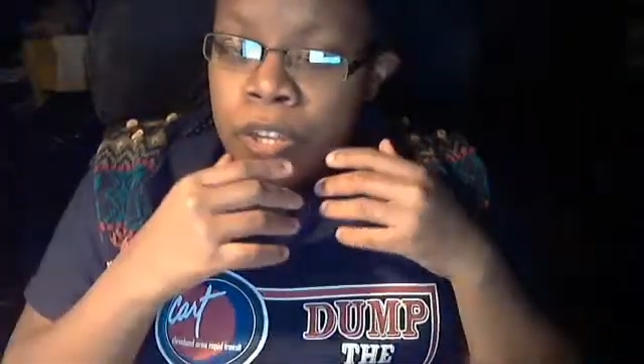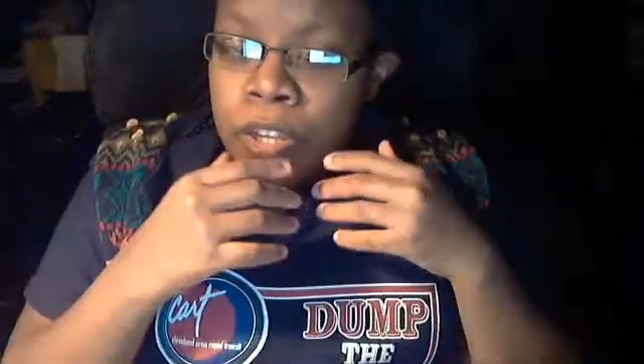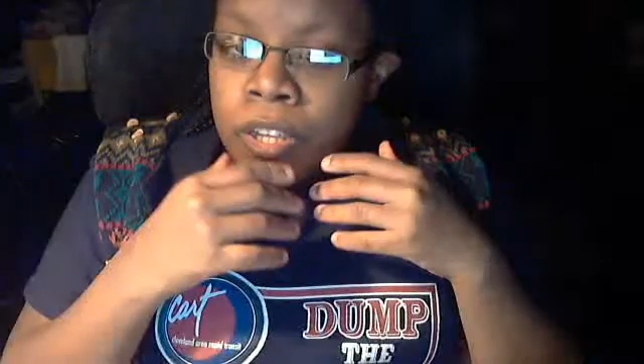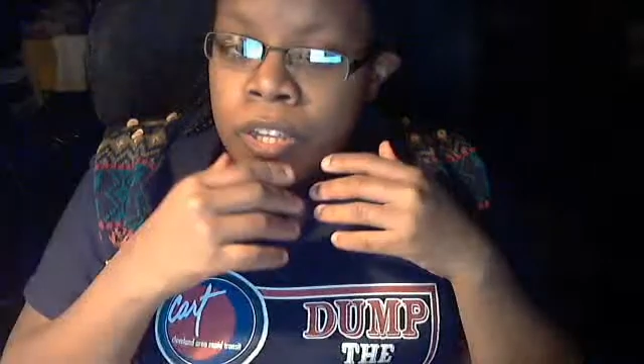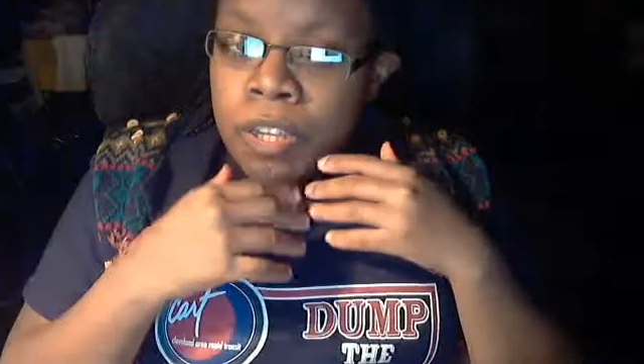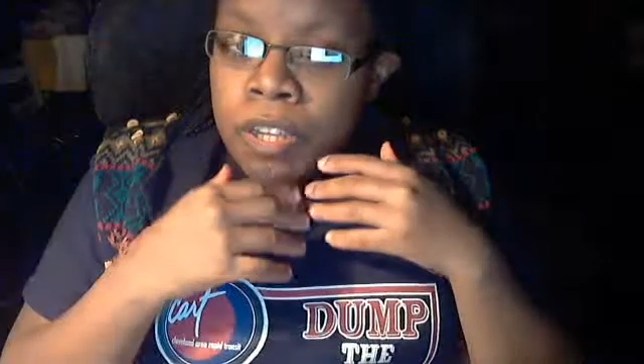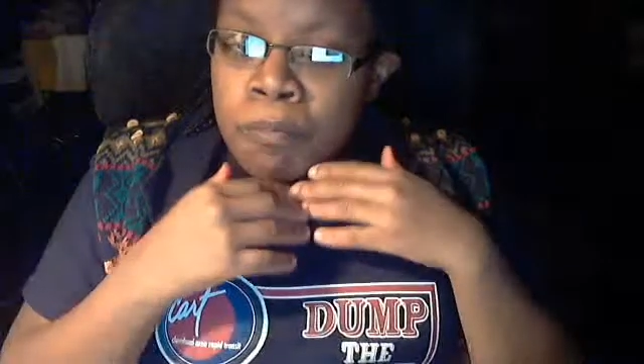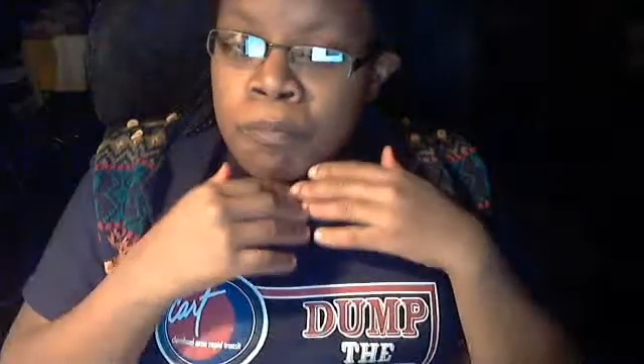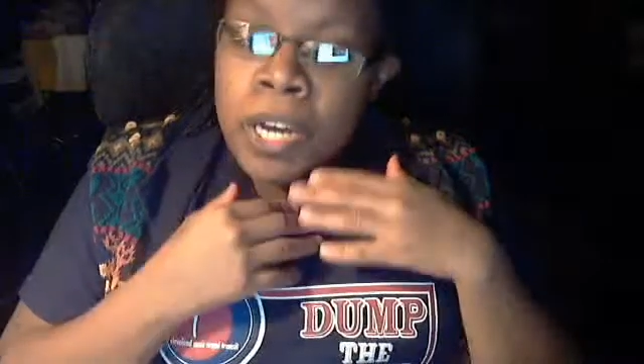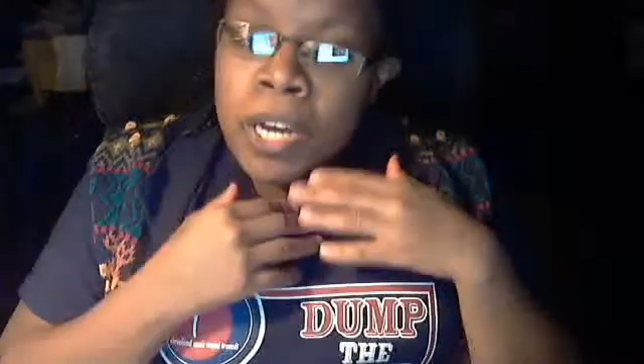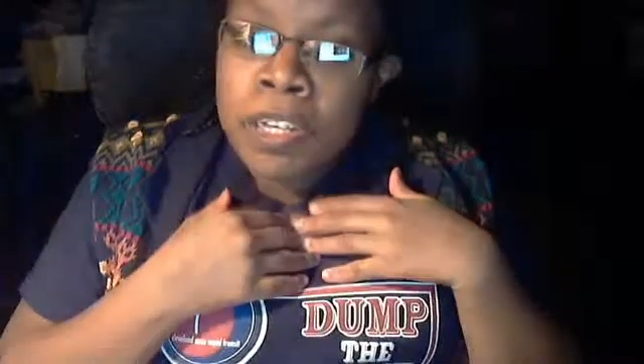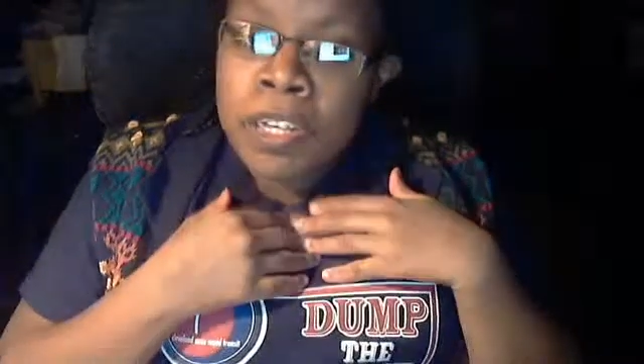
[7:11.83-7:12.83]
Hey,
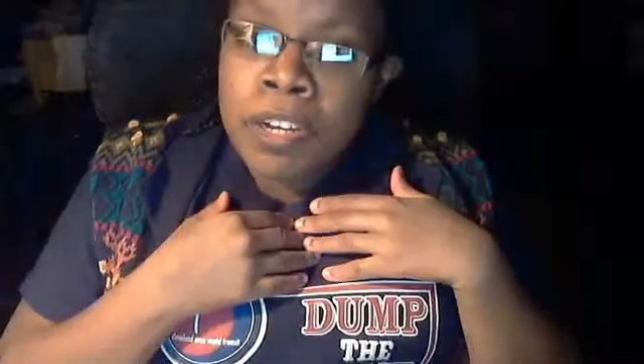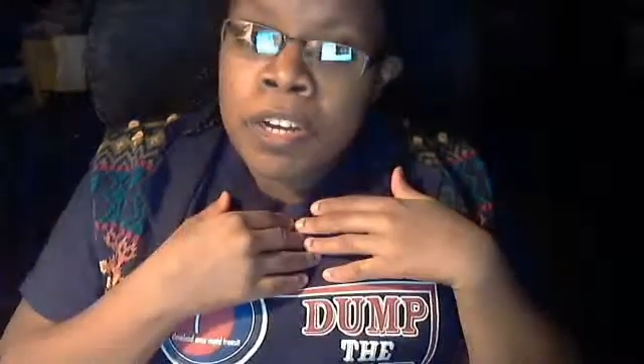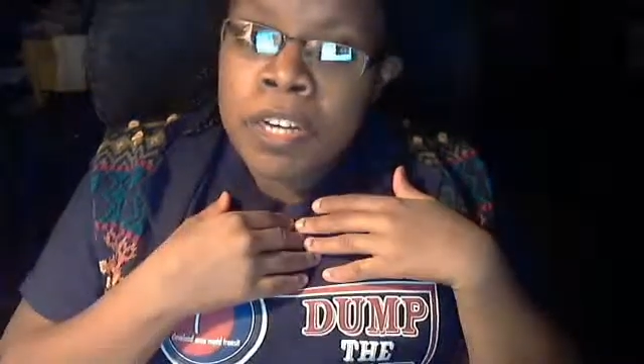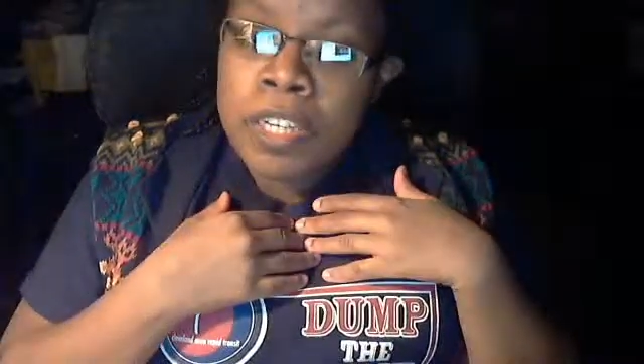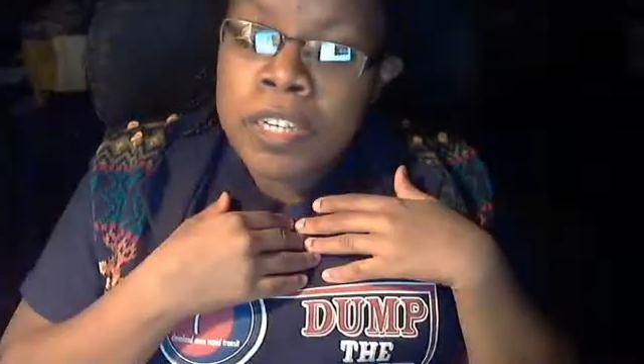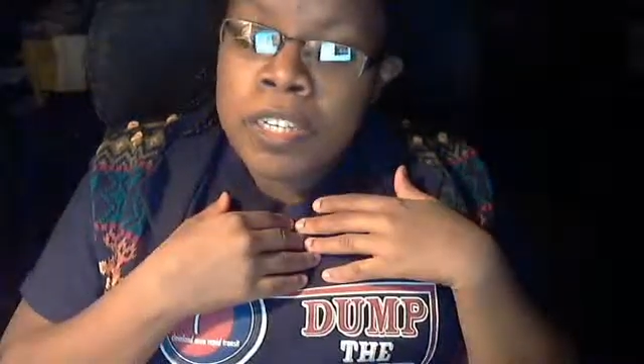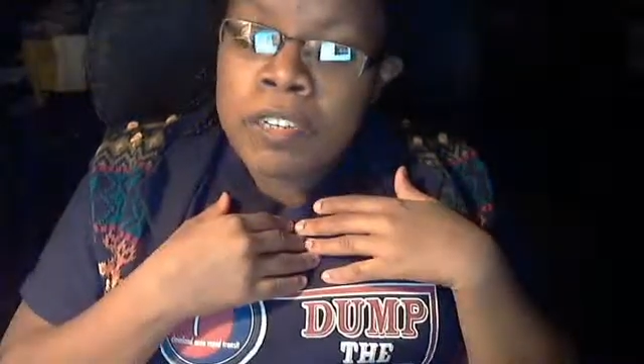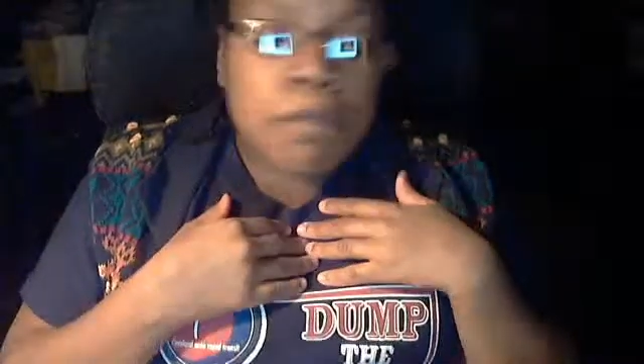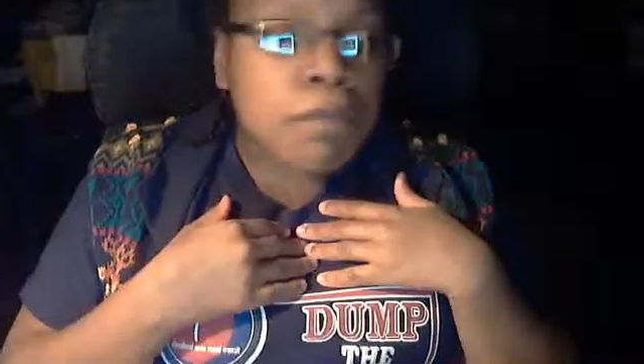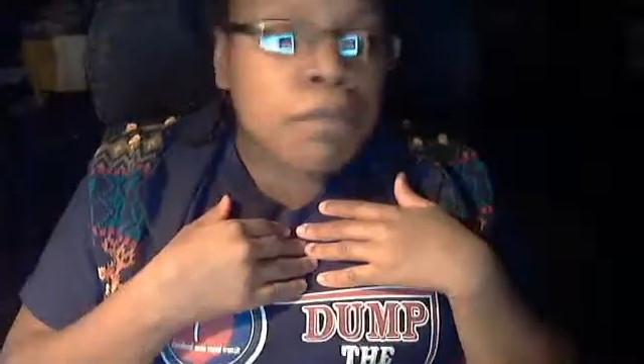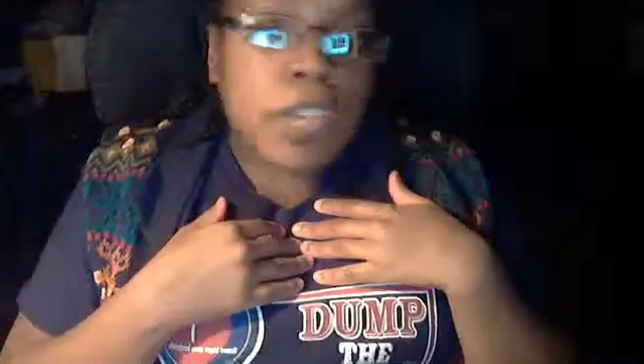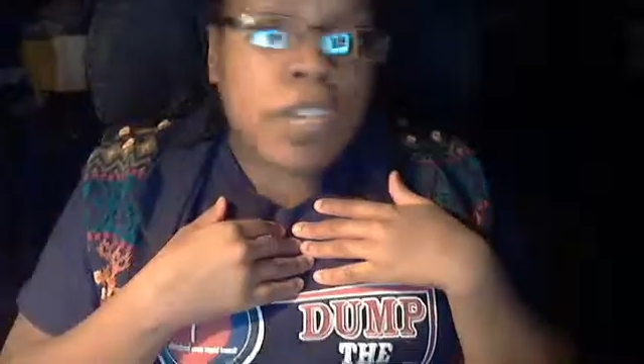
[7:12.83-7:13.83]
my God
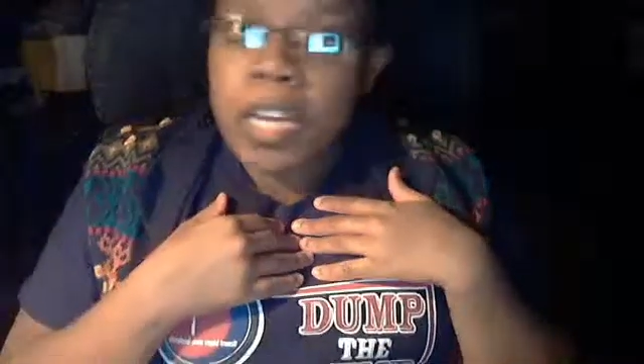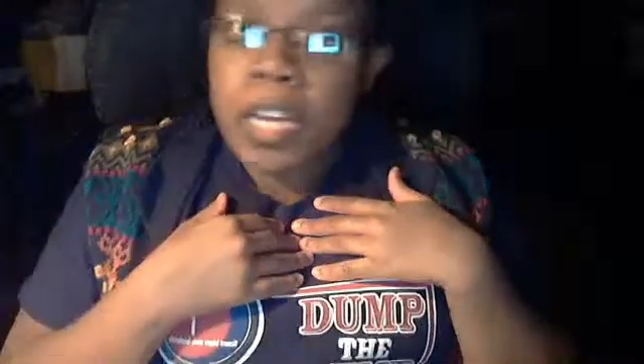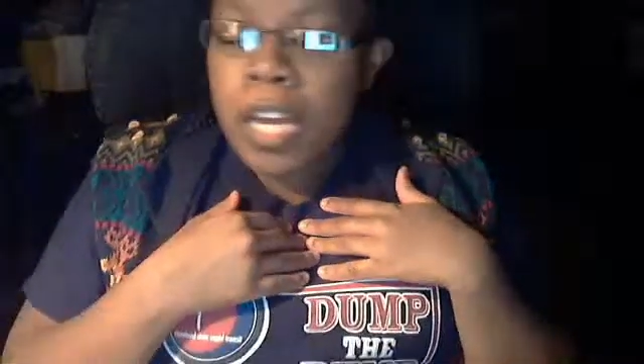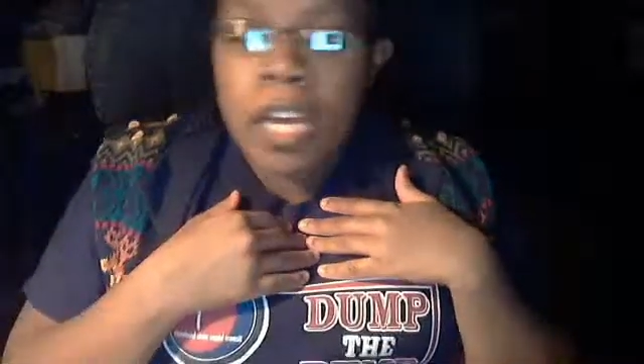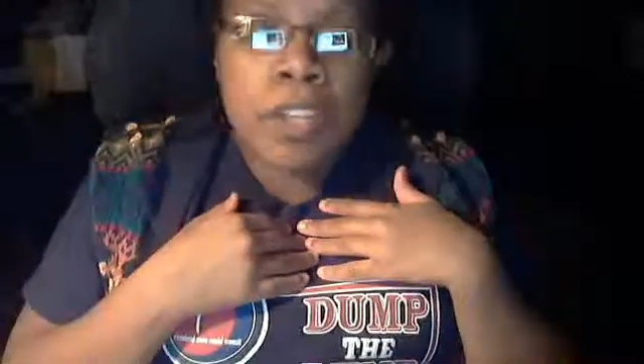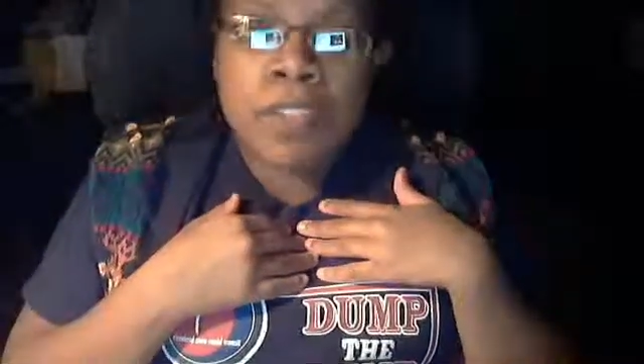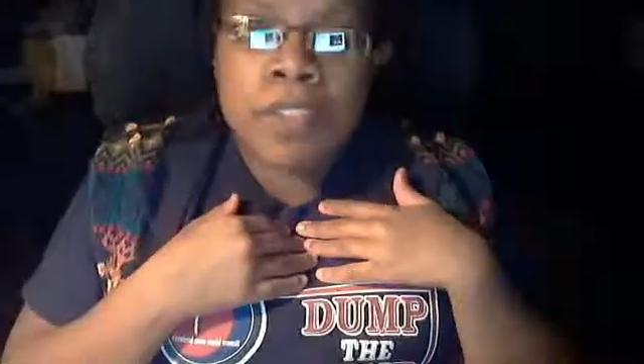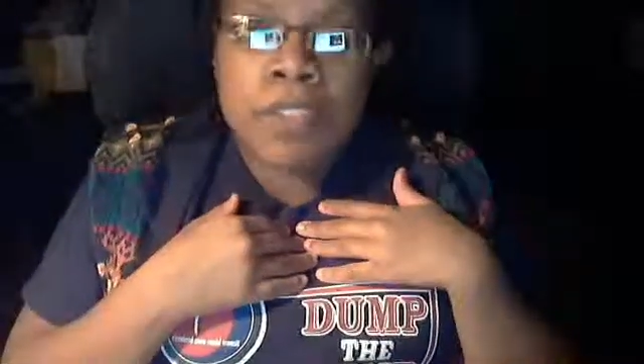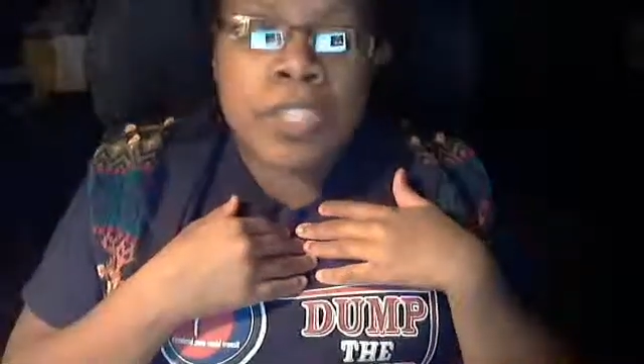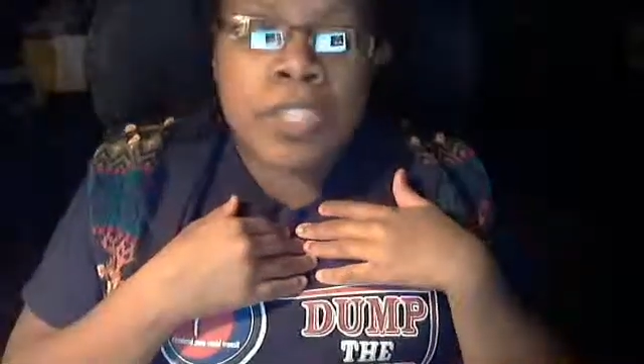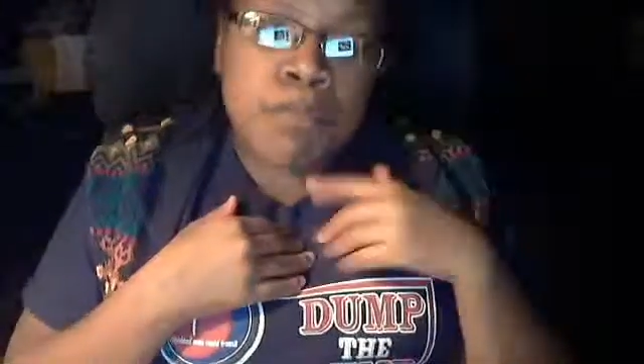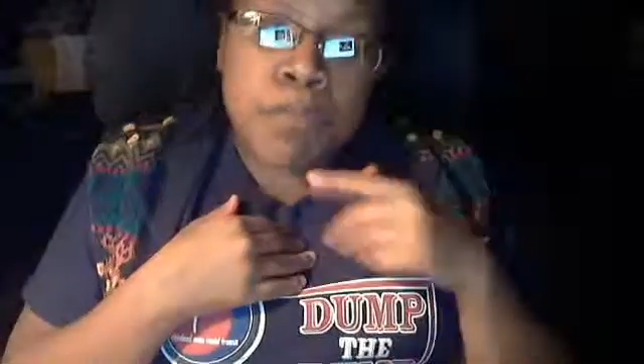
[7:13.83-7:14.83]
will not have
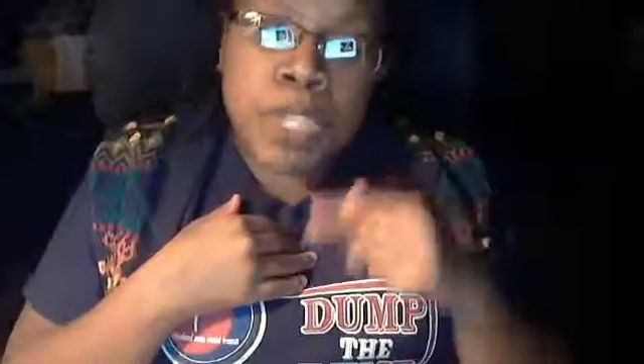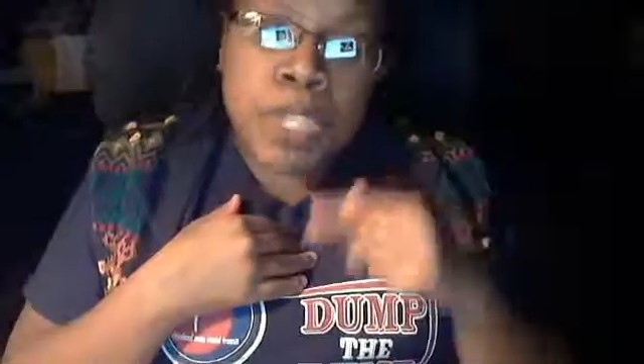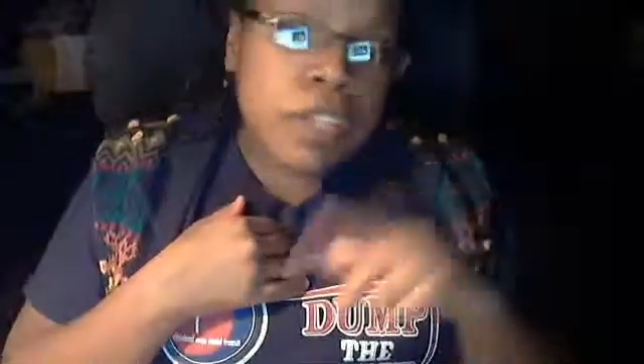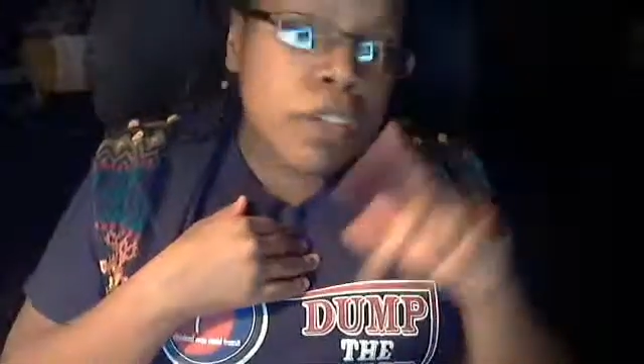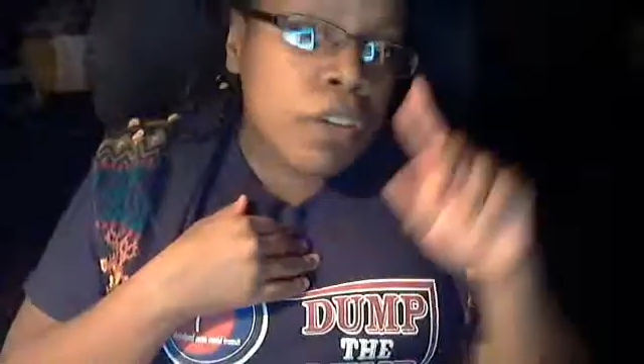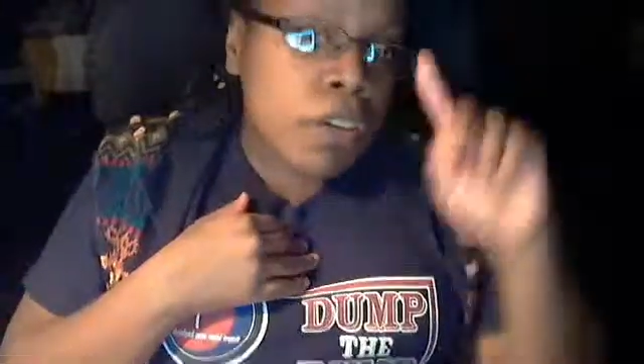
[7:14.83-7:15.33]
his men